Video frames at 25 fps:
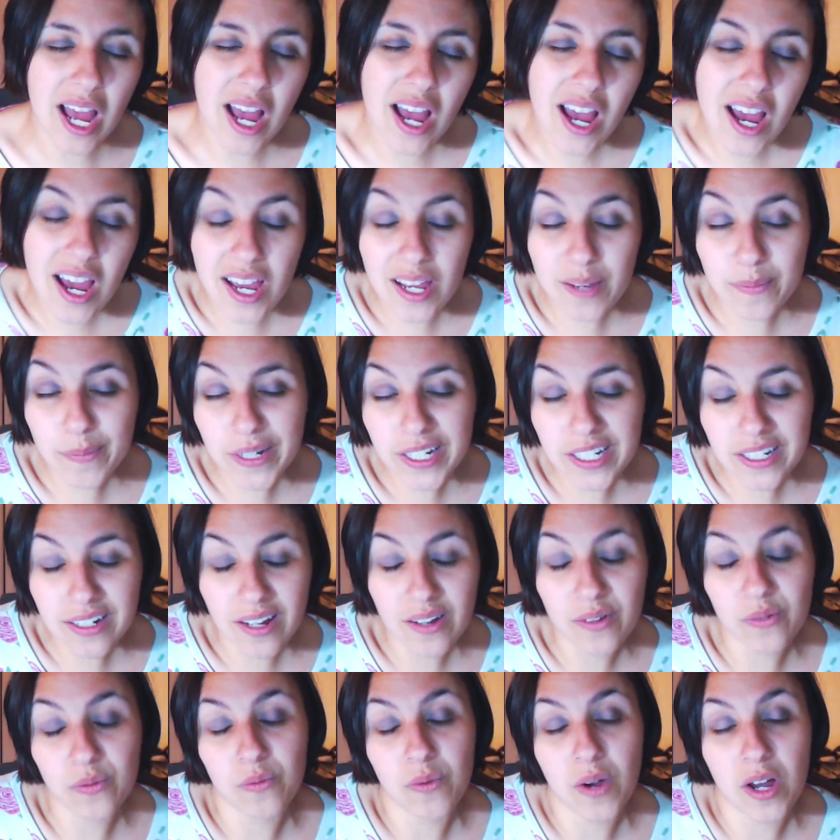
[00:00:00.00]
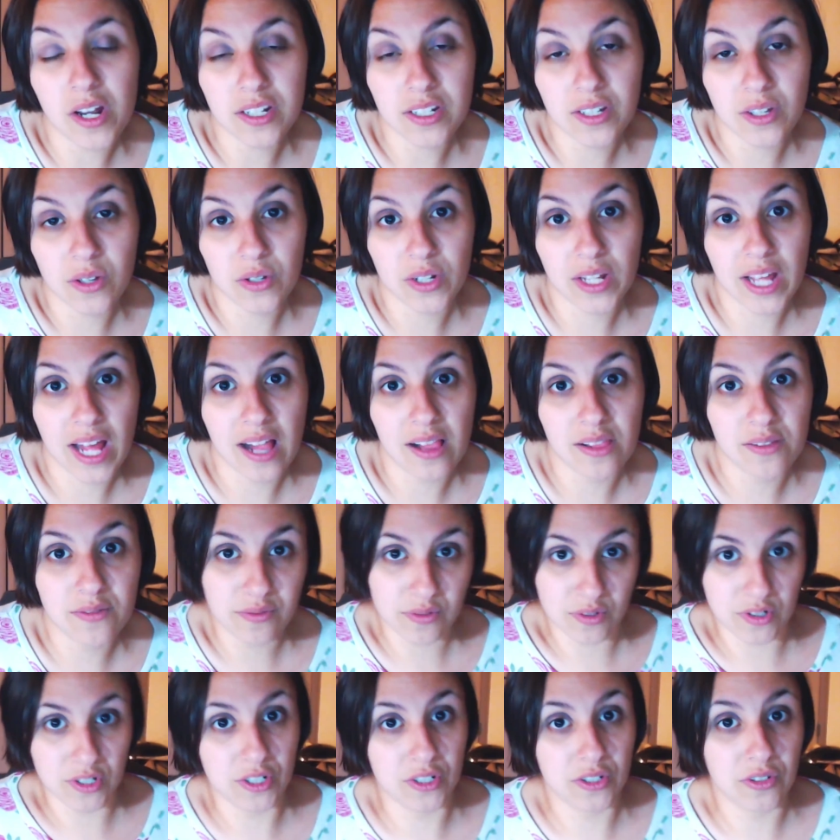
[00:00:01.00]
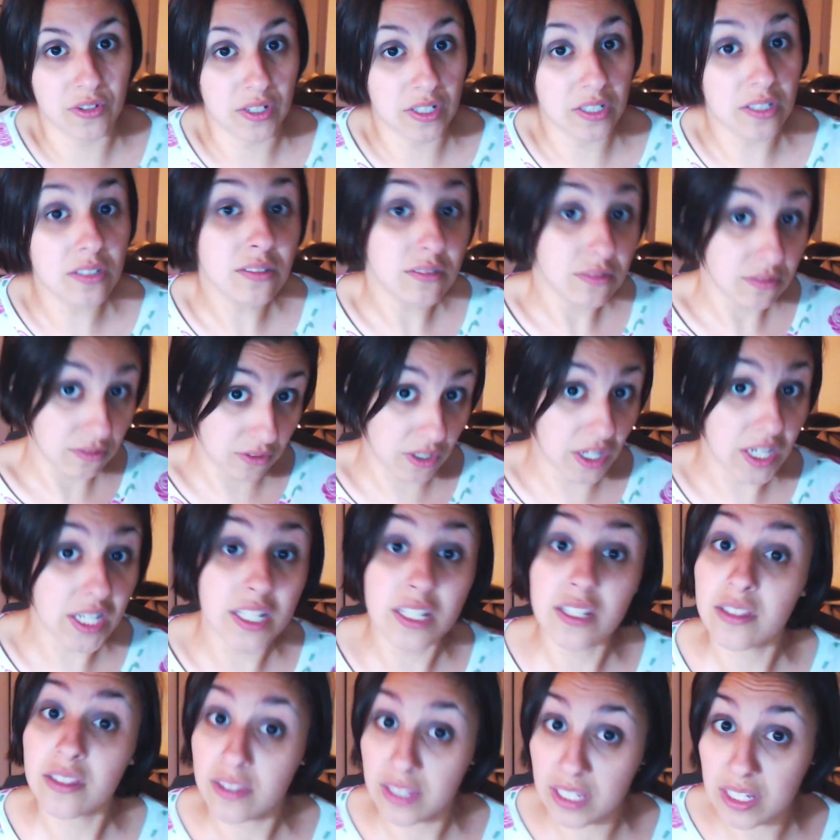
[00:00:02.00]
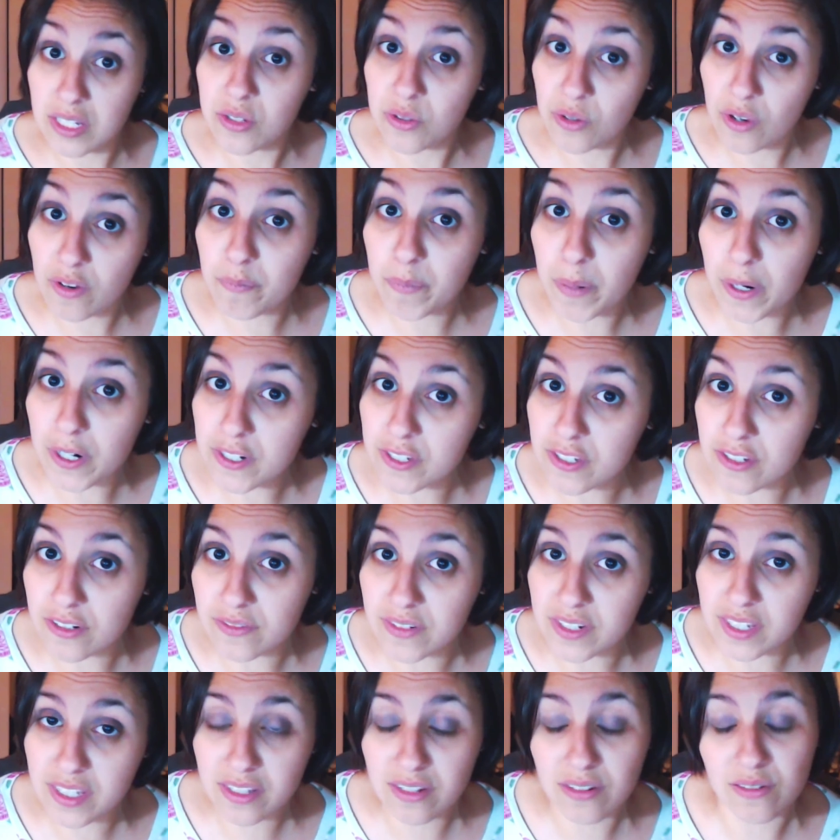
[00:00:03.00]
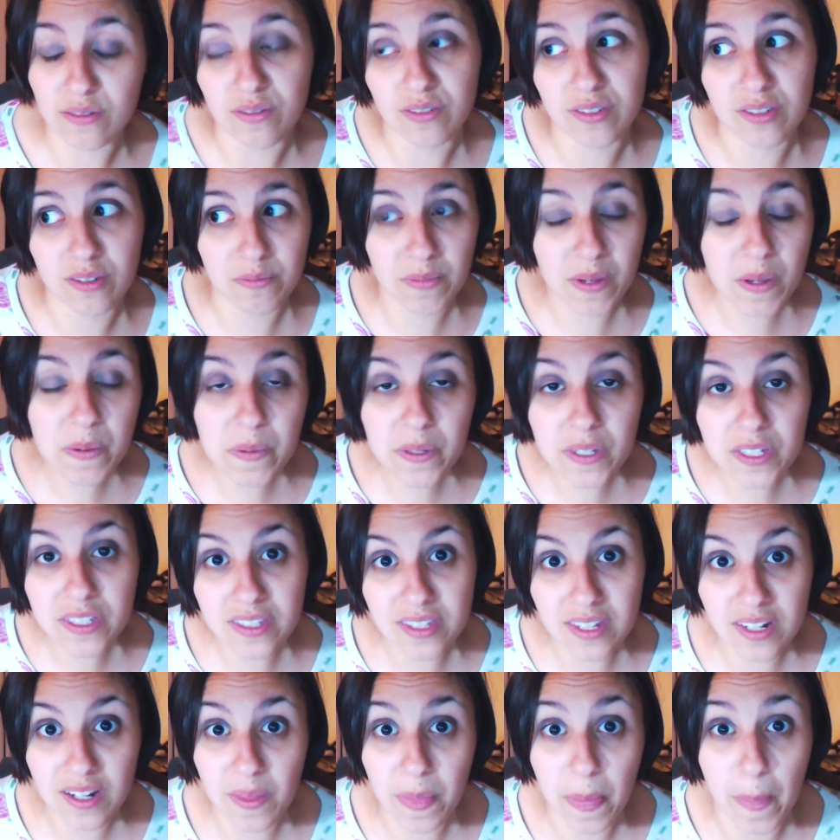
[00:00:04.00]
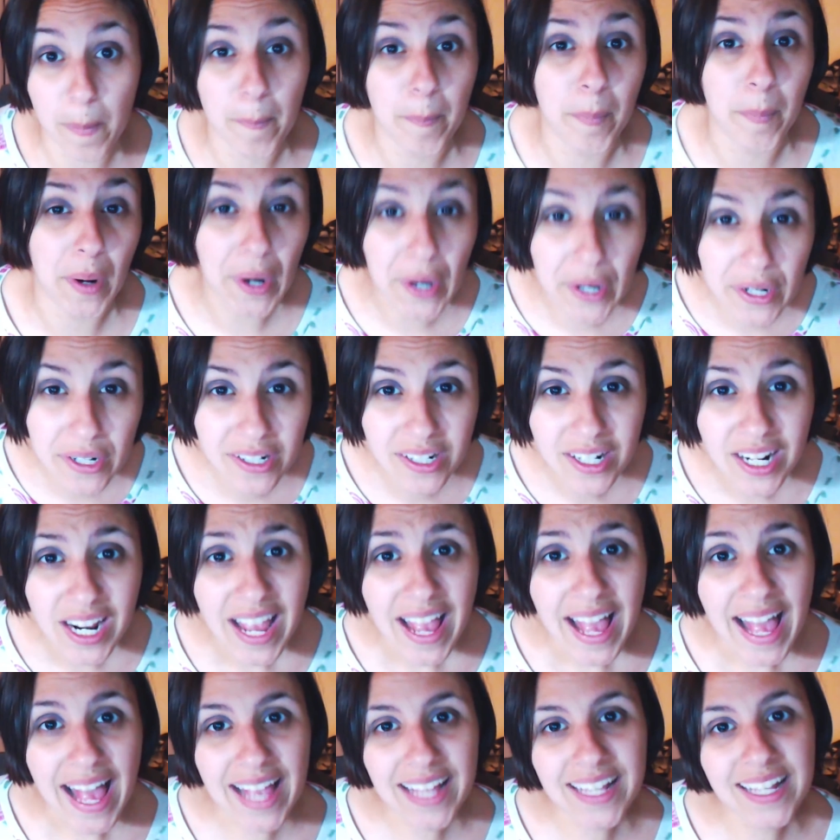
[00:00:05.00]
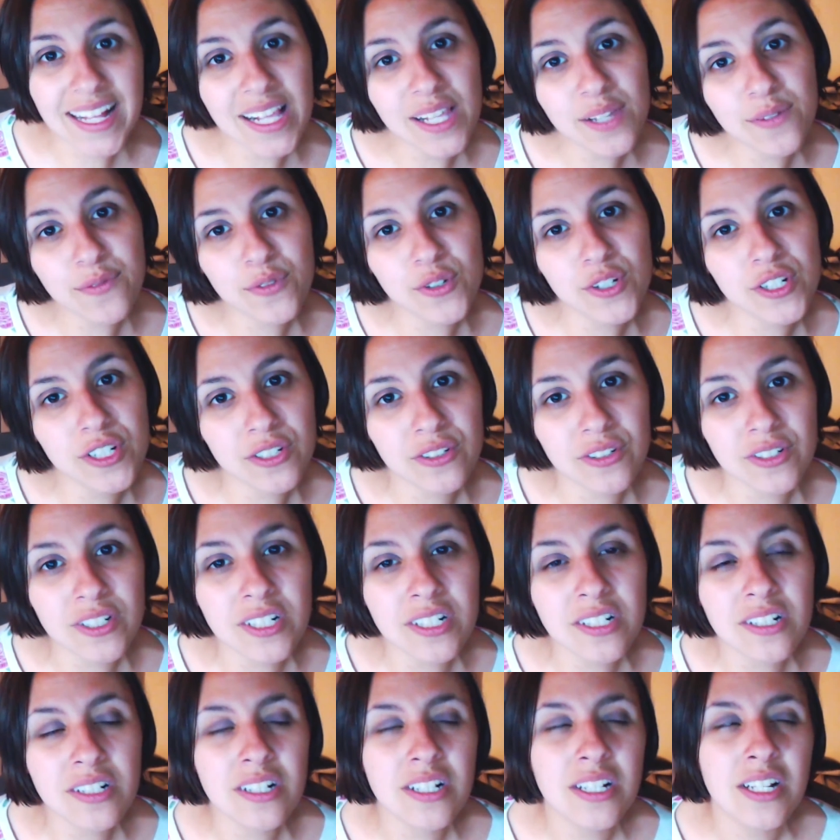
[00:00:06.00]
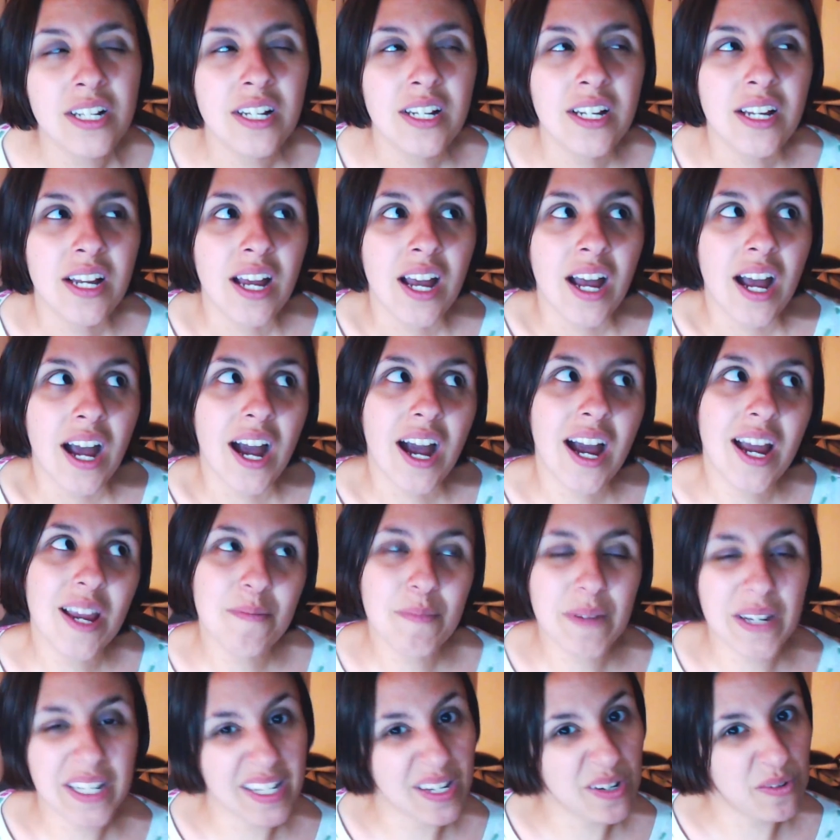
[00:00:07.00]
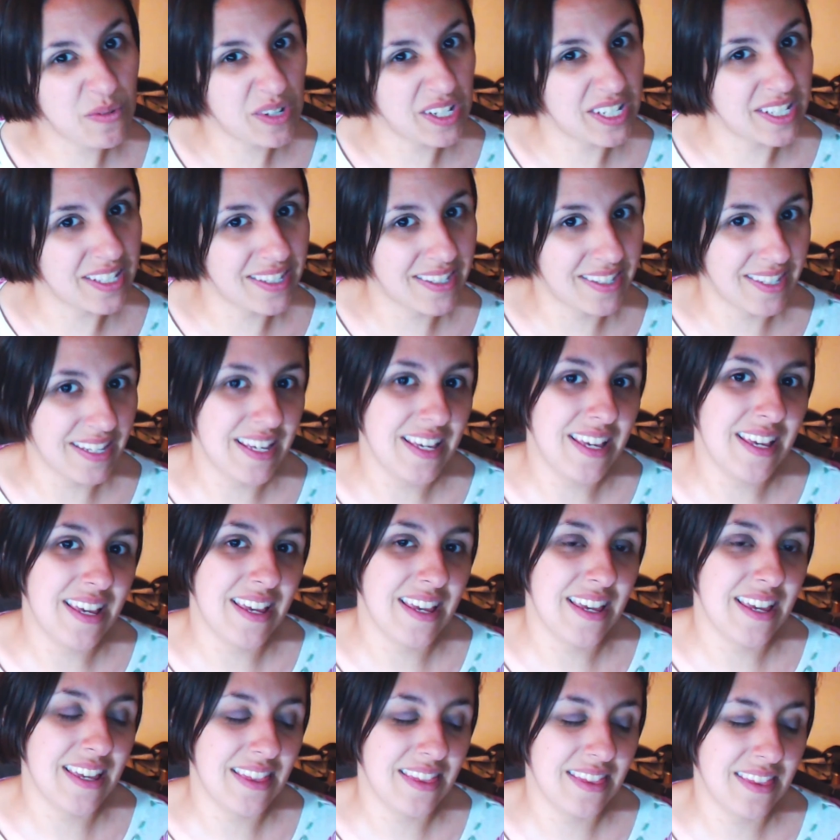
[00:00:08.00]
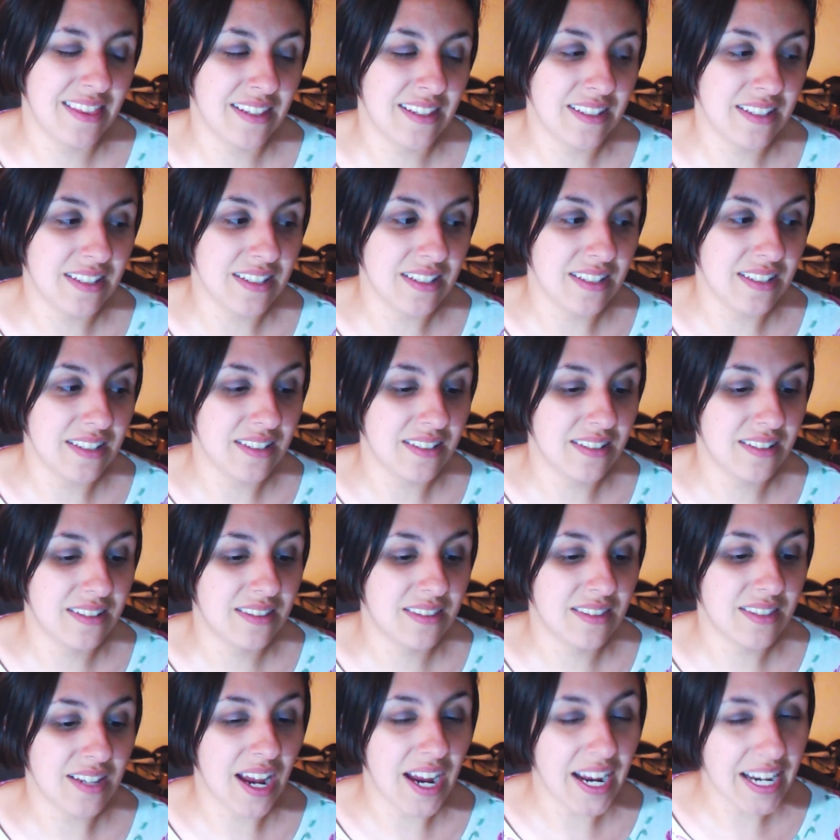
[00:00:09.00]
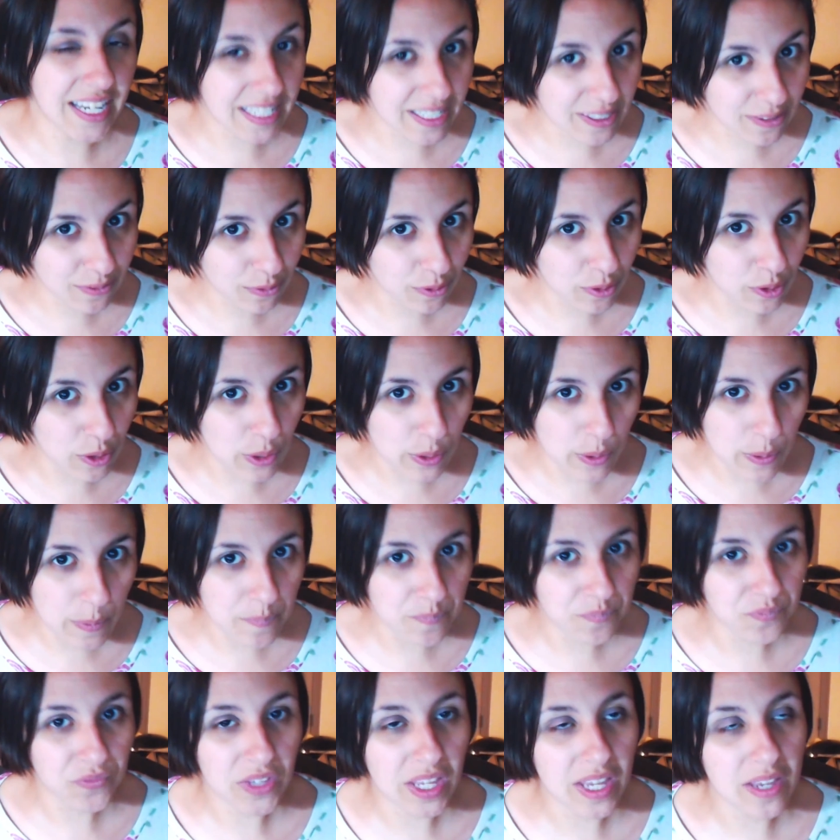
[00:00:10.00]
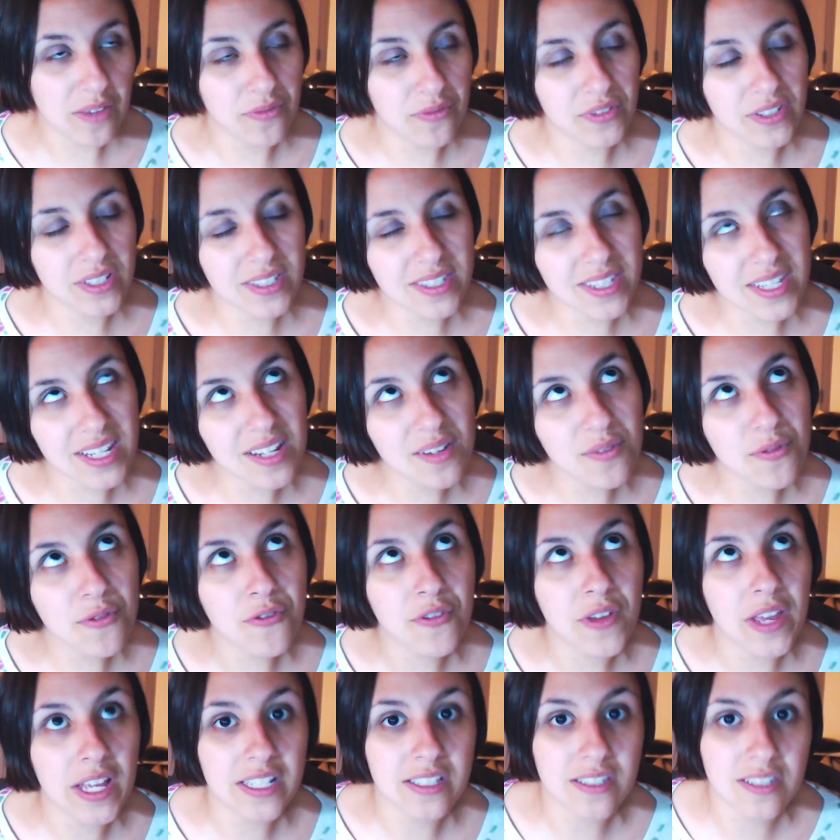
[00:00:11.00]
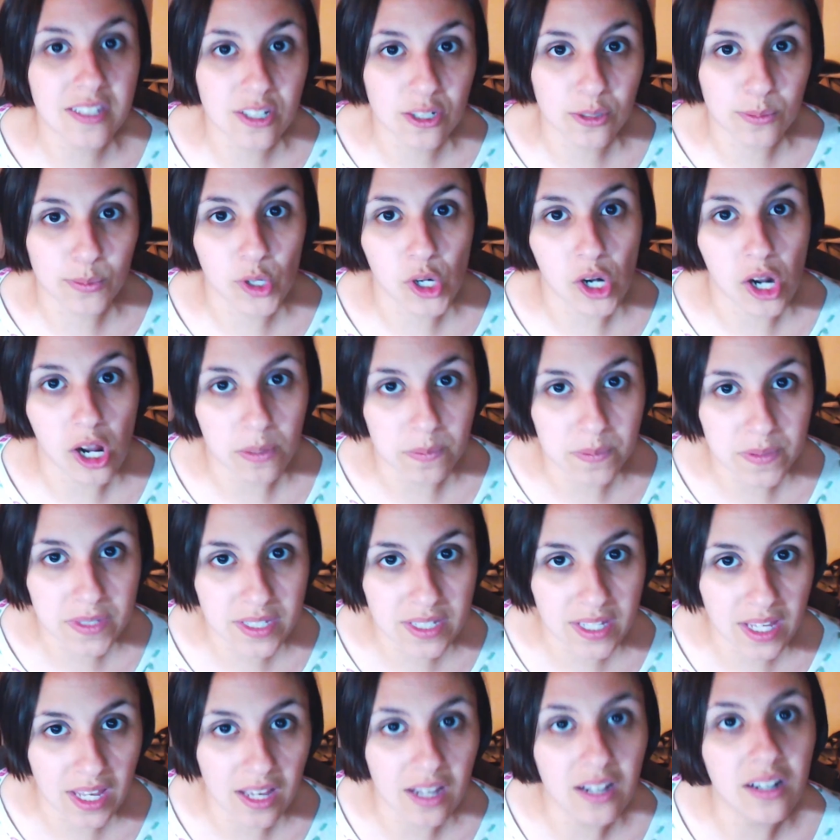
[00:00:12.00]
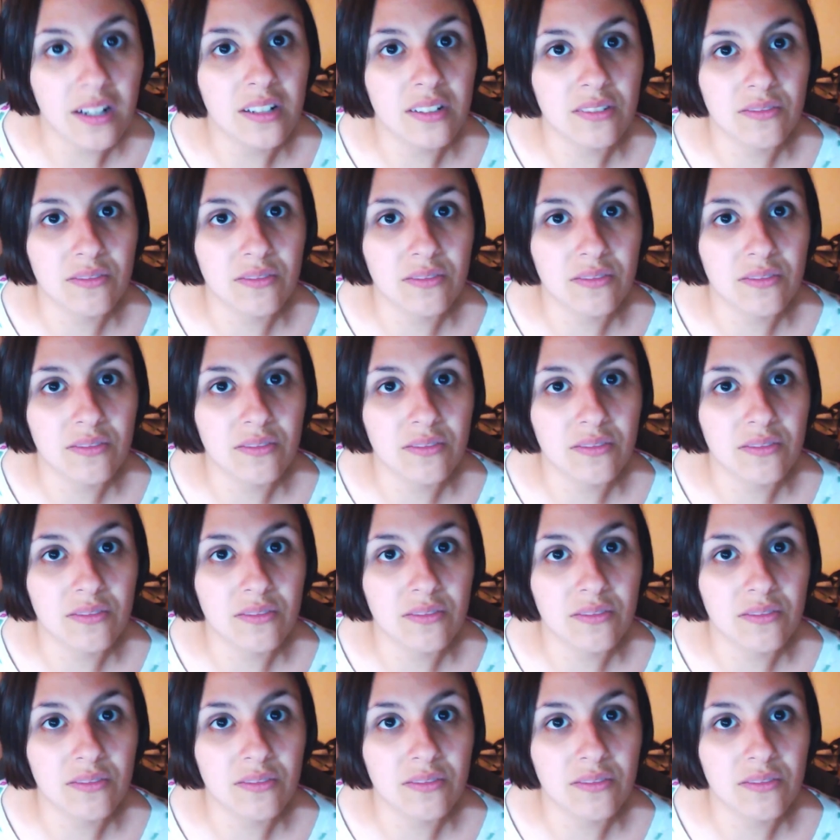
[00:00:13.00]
I might not want to go to California Grill. Granted, they do have bar service too, so maybe I'll sit at the bar at California Grill. I might not want to sit in the dining room. It feels like a fancier, more upscale